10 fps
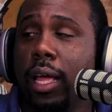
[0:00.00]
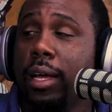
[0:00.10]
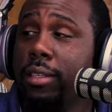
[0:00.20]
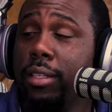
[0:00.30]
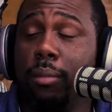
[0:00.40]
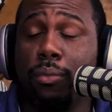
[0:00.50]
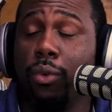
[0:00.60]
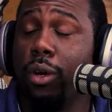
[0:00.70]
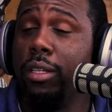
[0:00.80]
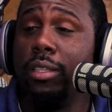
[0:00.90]
Like I said
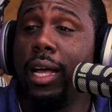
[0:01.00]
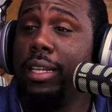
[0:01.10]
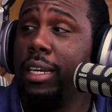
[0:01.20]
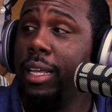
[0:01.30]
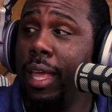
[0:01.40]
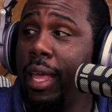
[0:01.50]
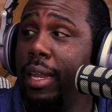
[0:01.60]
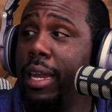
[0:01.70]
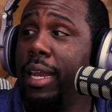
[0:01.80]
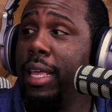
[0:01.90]
before, not that He
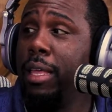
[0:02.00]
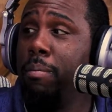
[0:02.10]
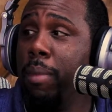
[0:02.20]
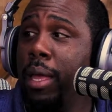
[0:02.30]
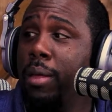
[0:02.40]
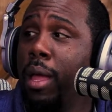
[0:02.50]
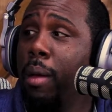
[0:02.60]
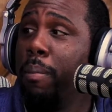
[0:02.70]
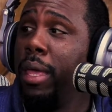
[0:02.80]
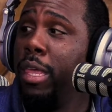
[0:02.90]
can, not that He may,
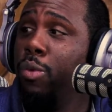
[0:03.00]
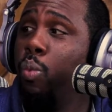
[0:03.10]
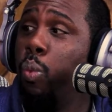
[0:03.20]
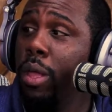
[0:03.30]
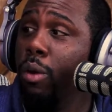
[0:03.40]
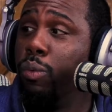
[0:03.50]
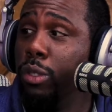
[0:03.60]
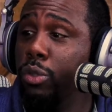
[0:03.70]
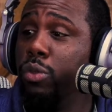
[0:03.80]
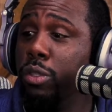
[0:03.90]
but He will
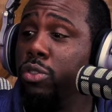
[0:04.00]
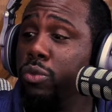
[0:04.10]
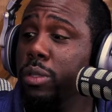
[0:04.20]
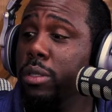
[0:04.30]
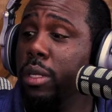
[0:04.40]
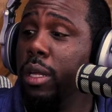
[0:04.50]
renew their strength.